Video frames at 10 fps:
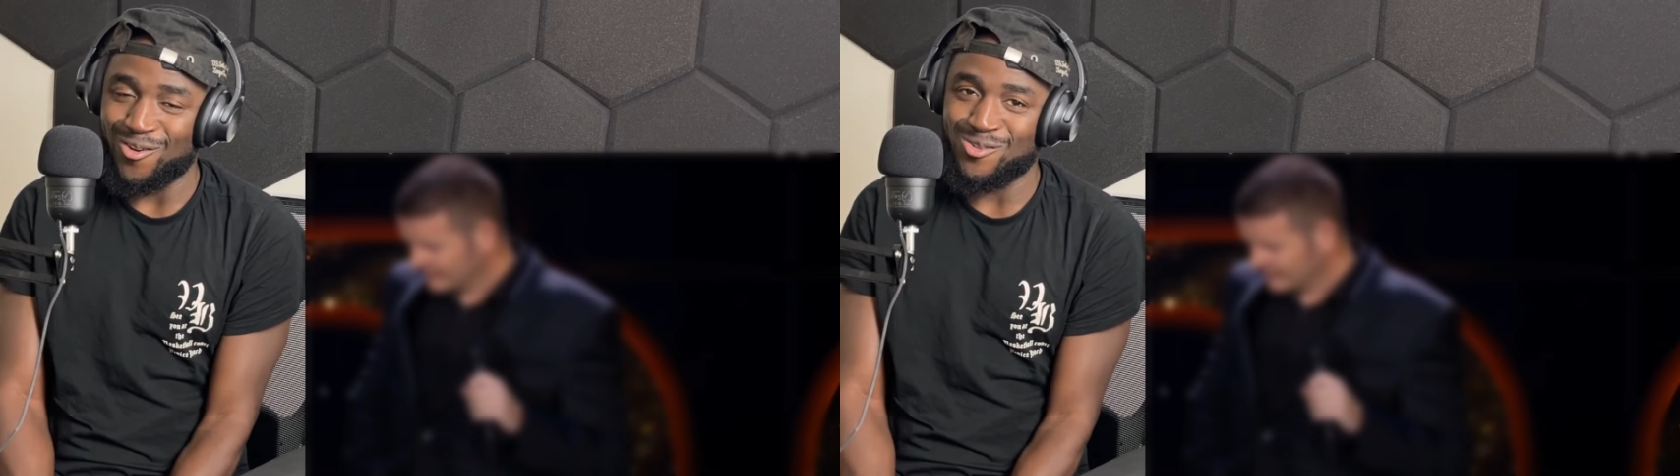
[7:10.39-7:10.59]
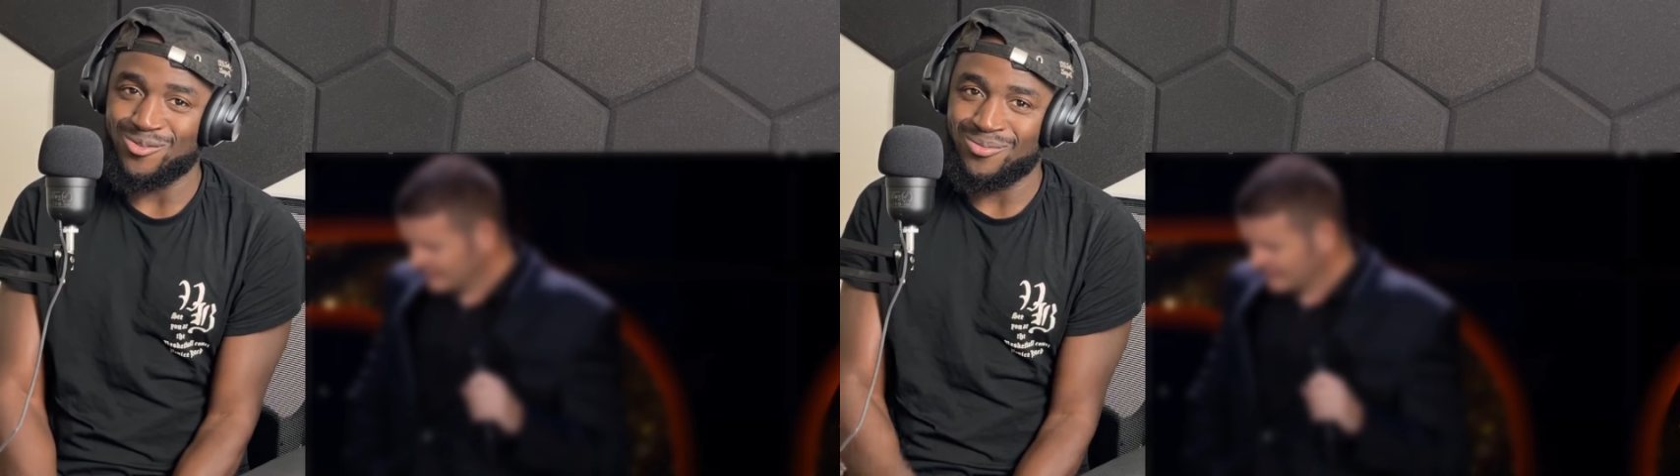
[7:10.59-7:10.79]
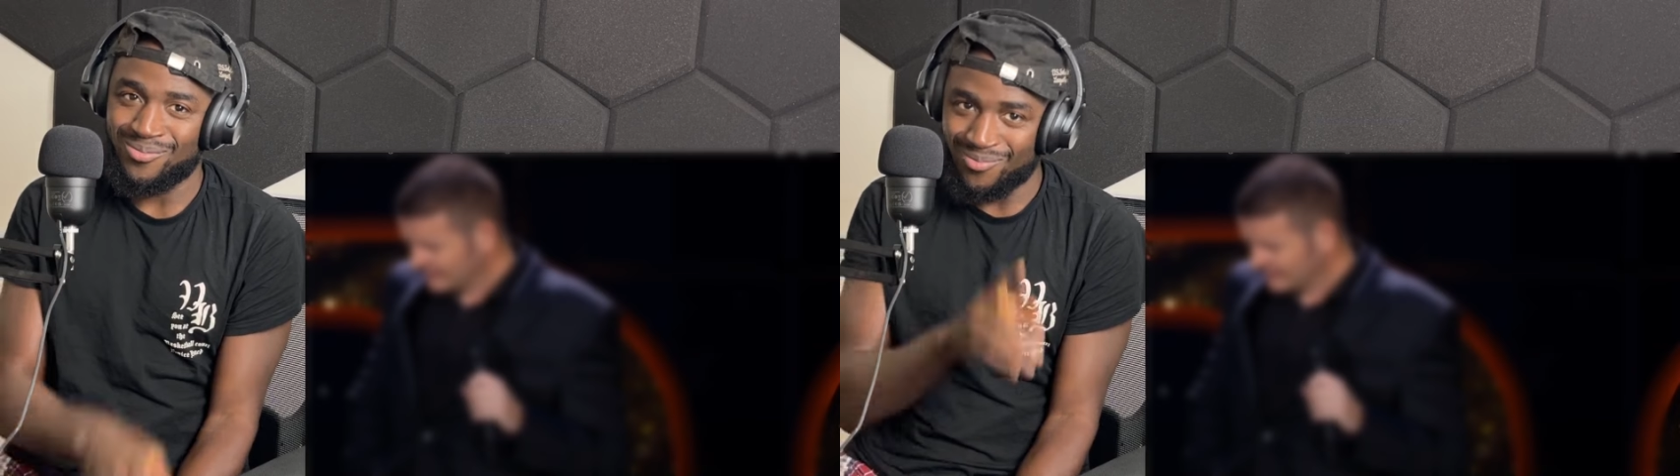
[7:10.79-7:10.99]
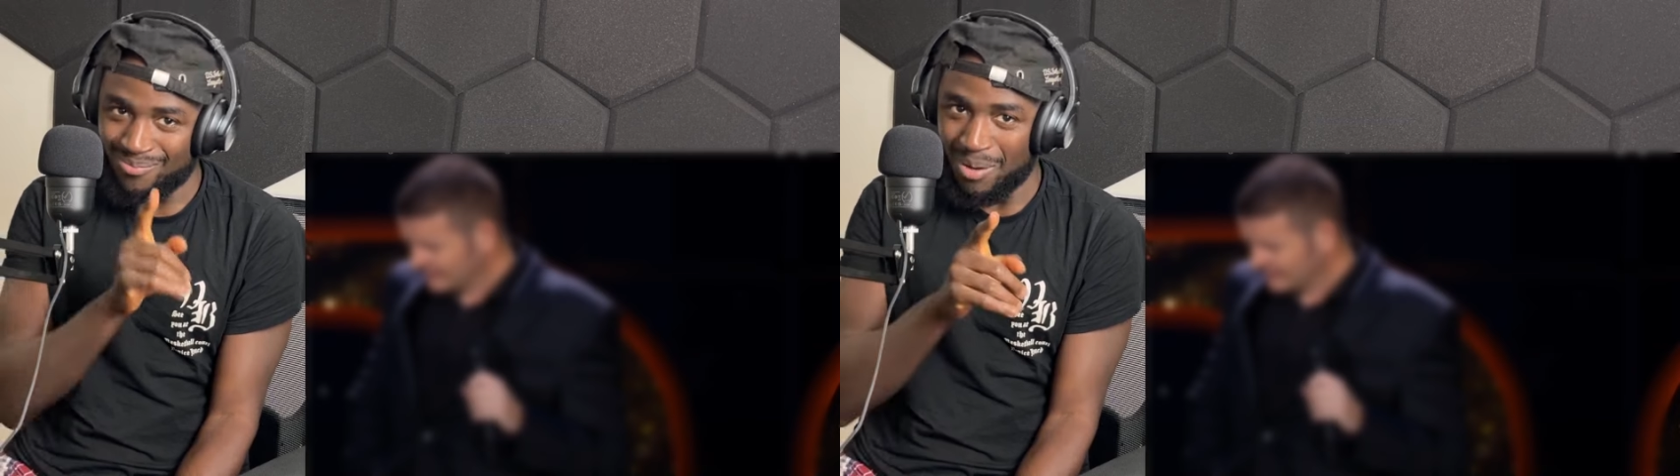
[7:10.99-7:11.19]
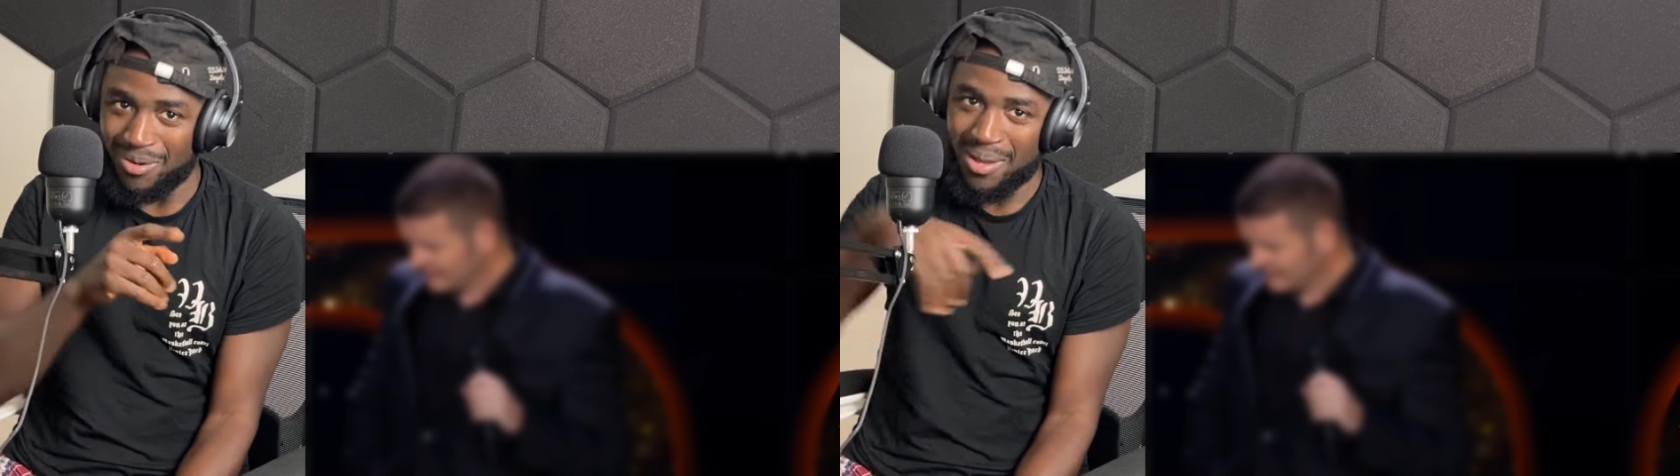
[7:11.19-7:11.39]
soon.
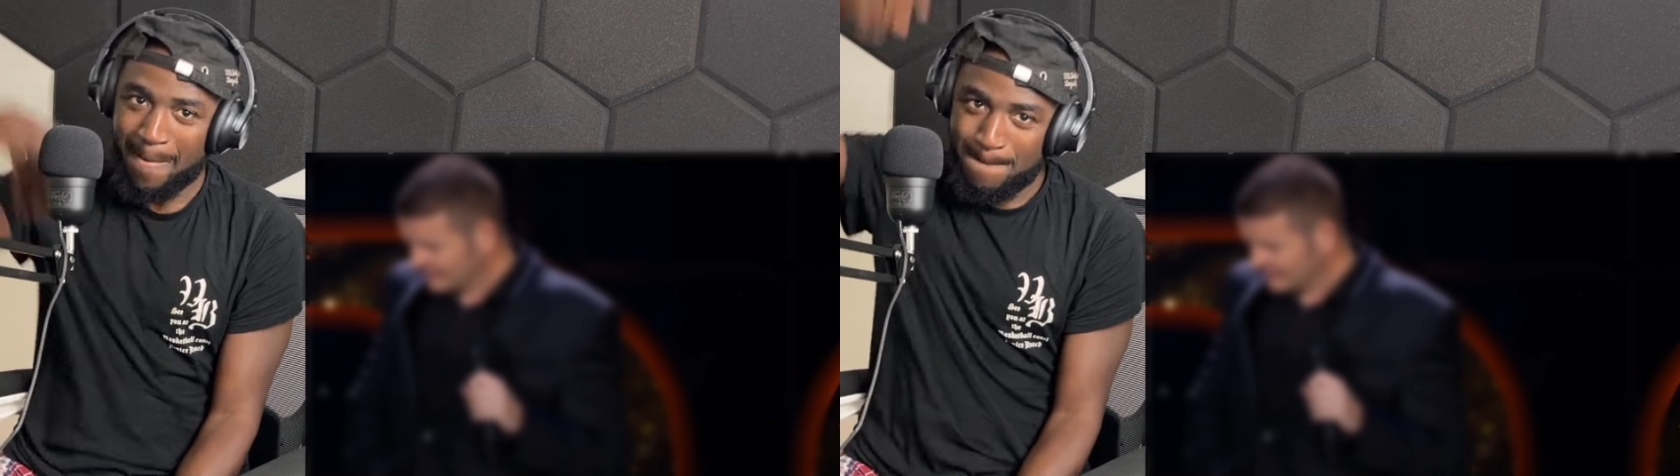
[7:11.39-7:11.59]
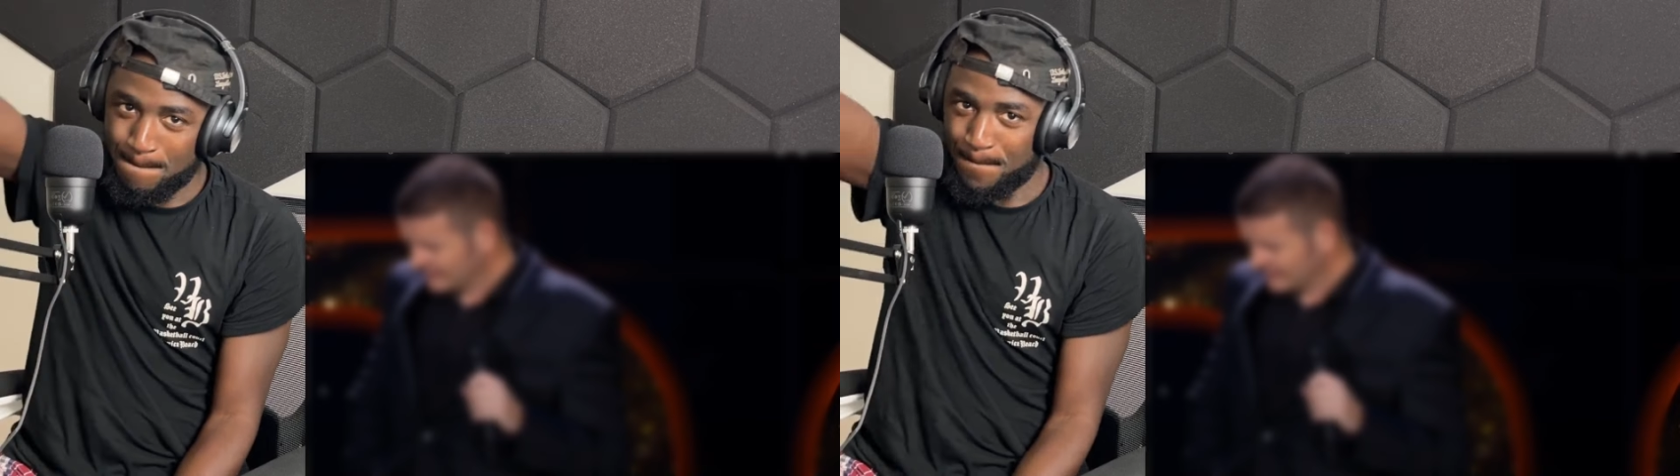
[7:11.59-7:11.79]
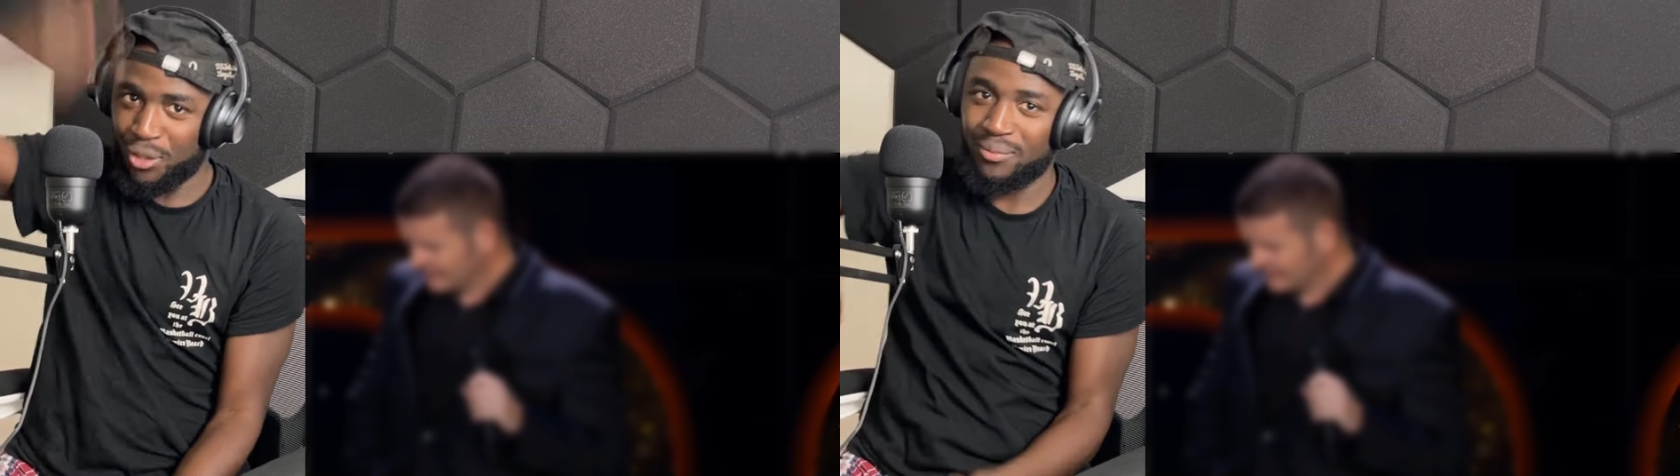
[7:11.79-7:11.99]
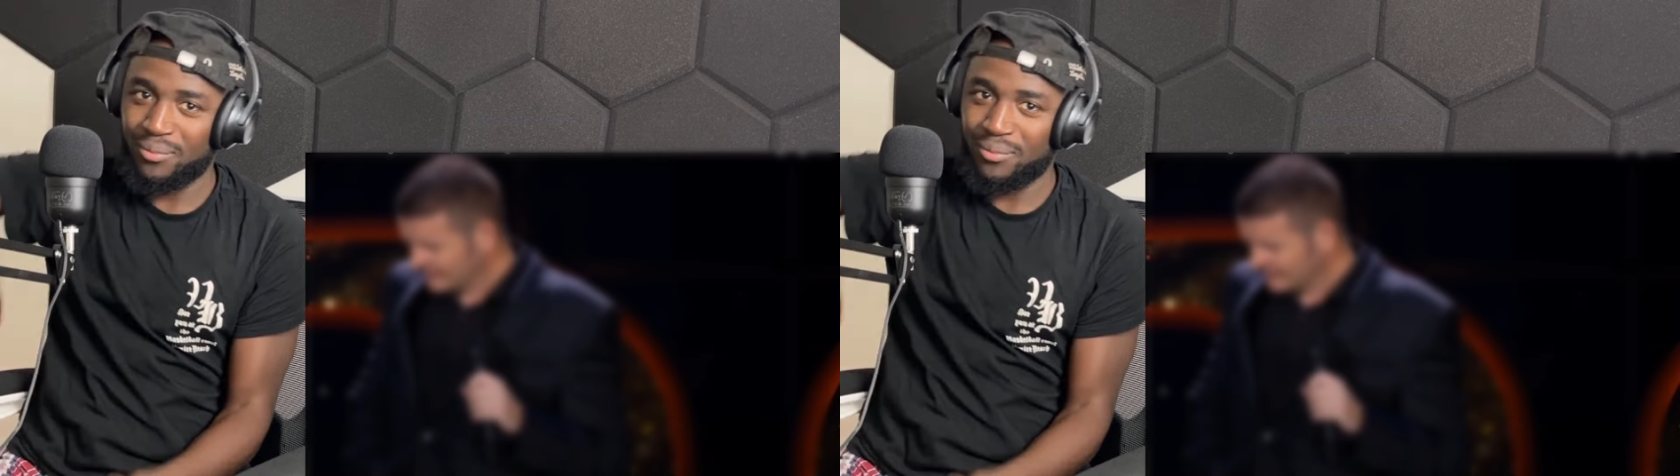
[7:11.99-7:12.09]
Bye bye.